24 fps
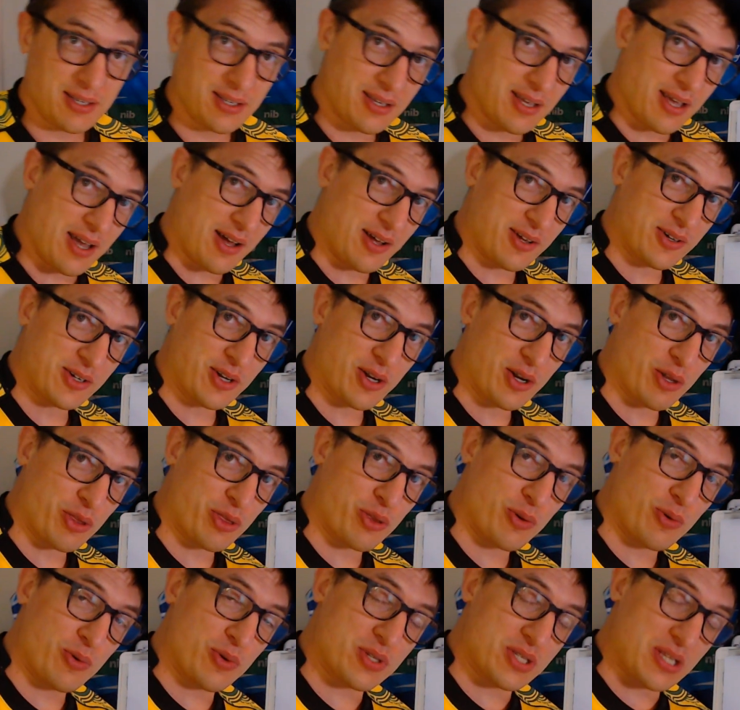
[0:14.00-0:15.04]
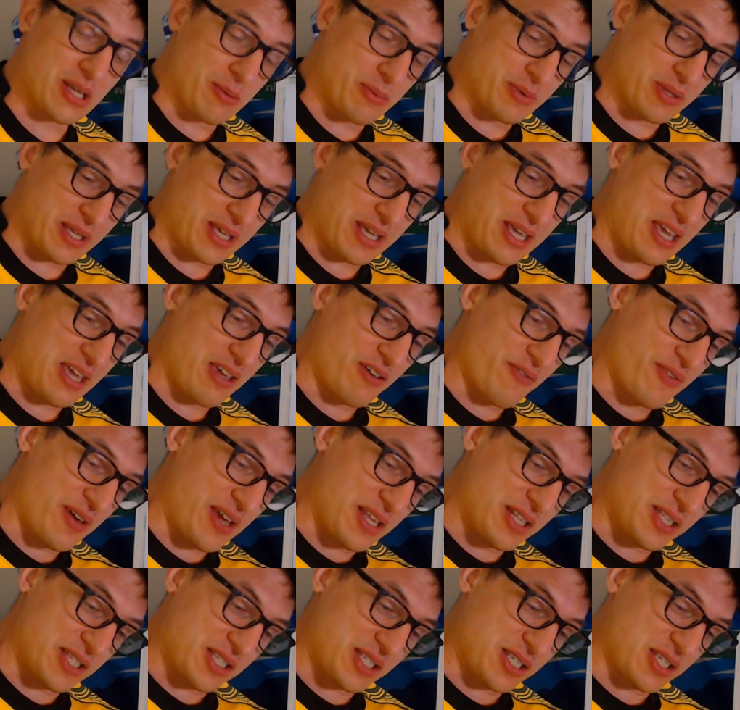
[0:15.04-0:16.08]
I'll go through some of the key
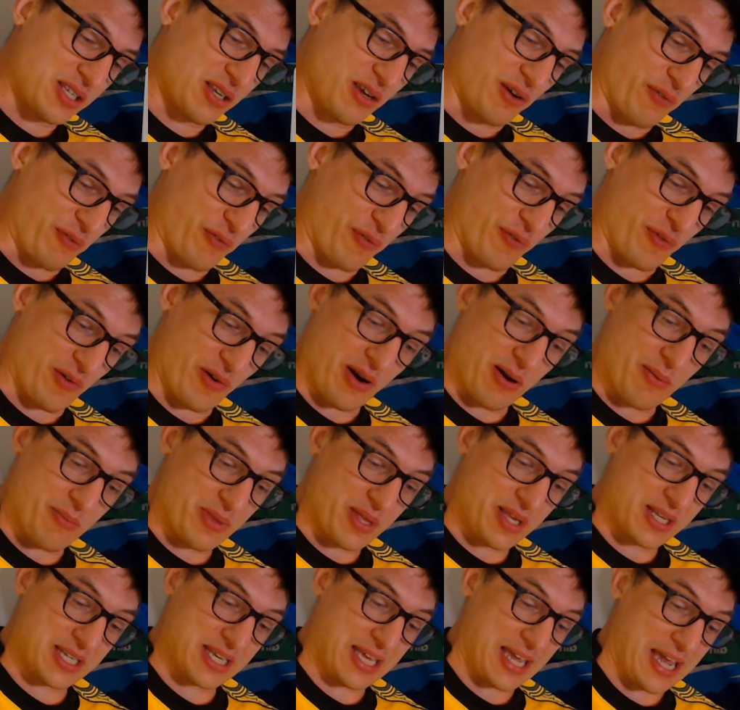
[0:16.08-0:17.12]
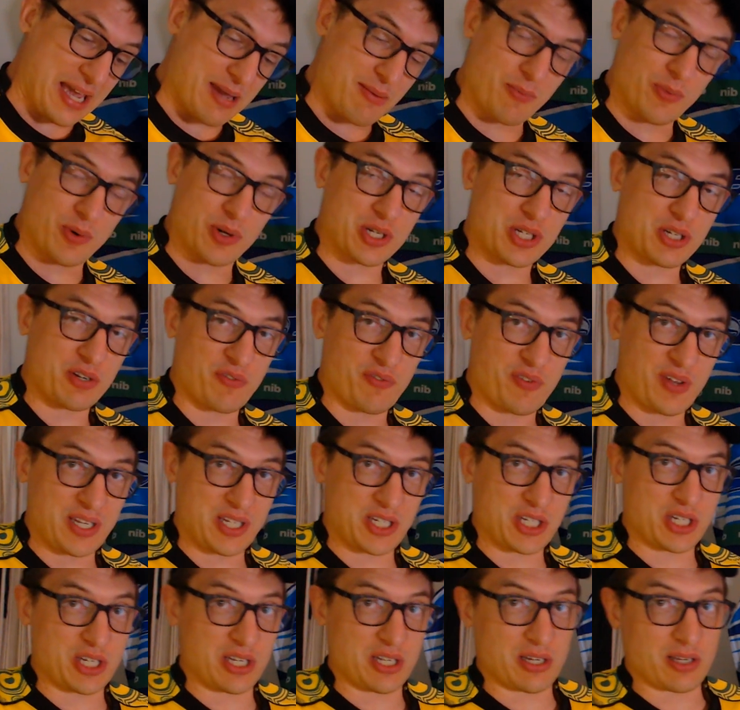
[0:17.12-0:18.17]
events from this game, which
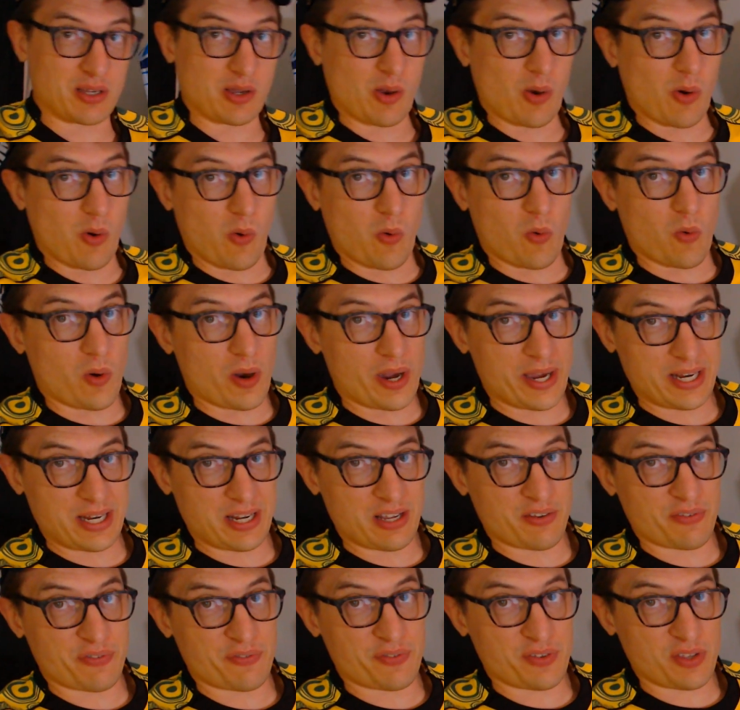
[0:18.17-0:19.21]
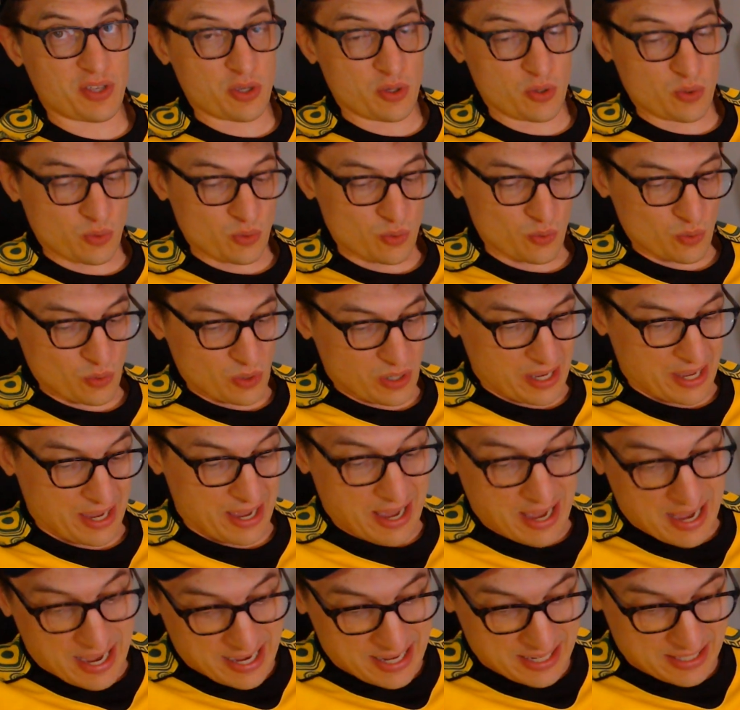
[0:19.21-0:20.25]
featured quite a few
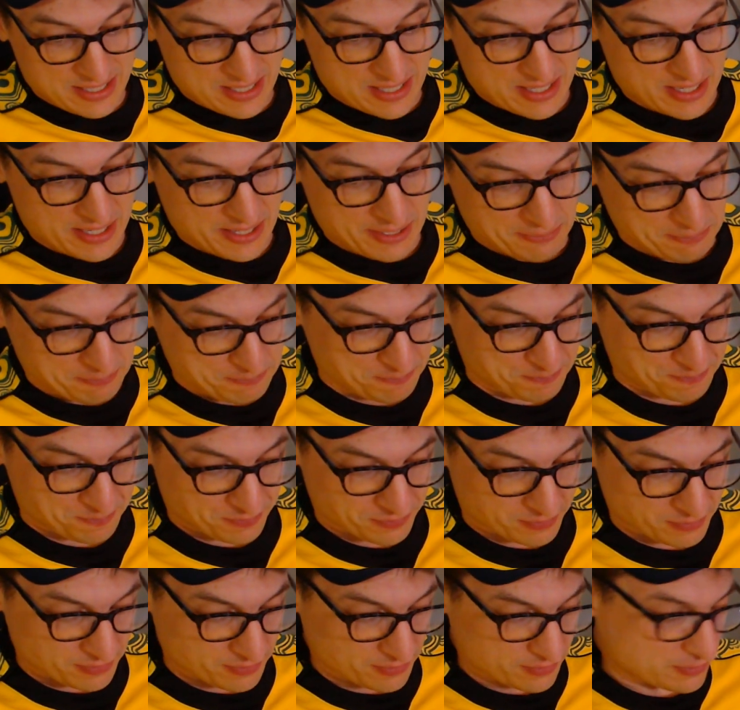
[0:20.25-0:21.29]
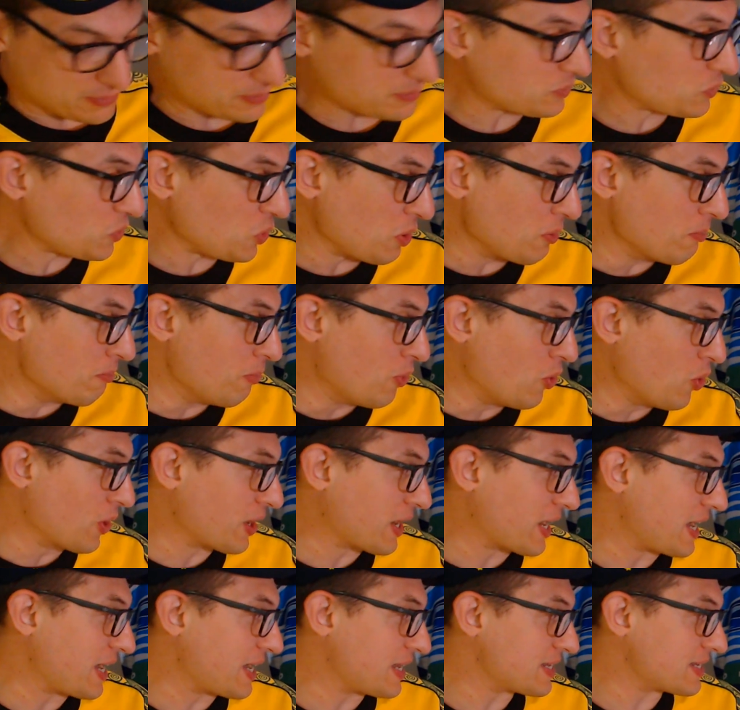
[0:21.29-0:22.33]
cards. More
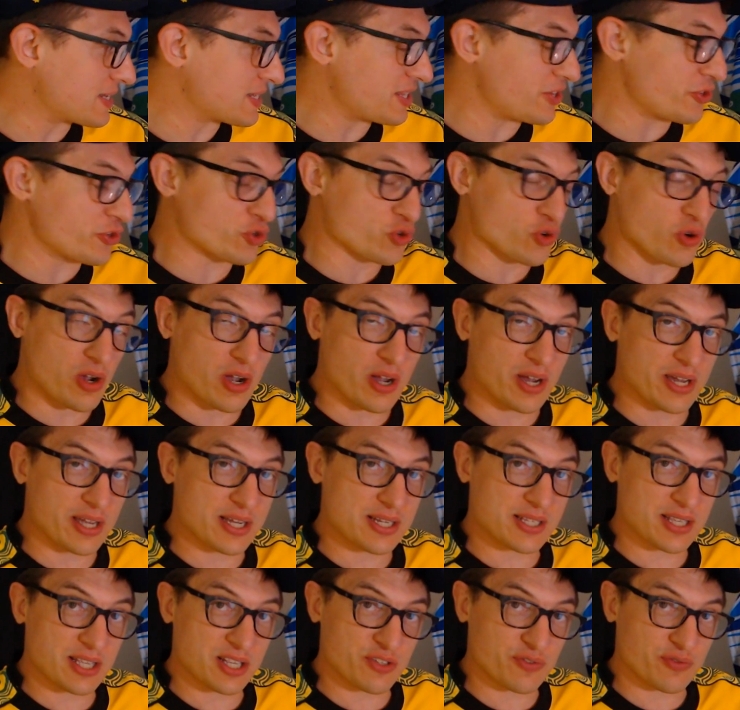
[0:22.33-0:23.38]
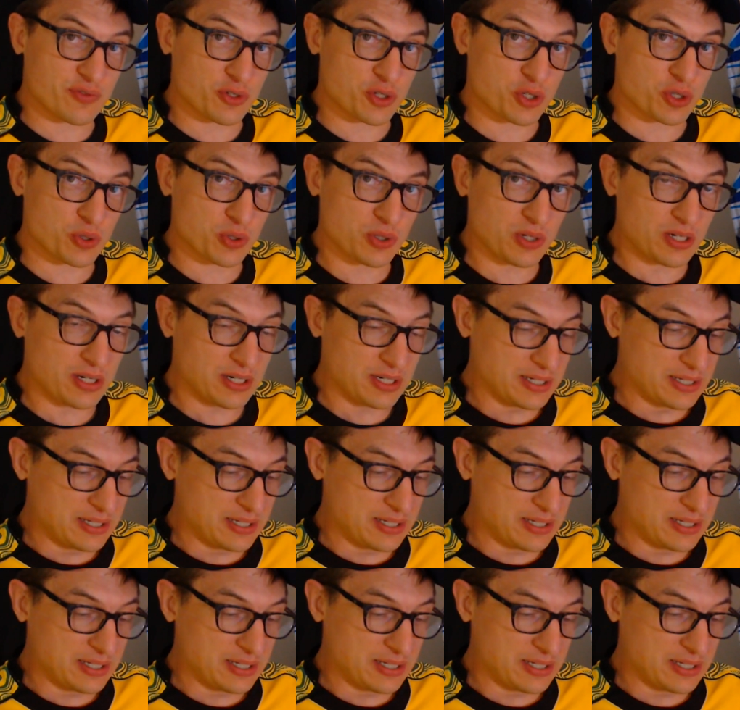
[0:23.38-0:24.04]
cards than tries, that's for sure.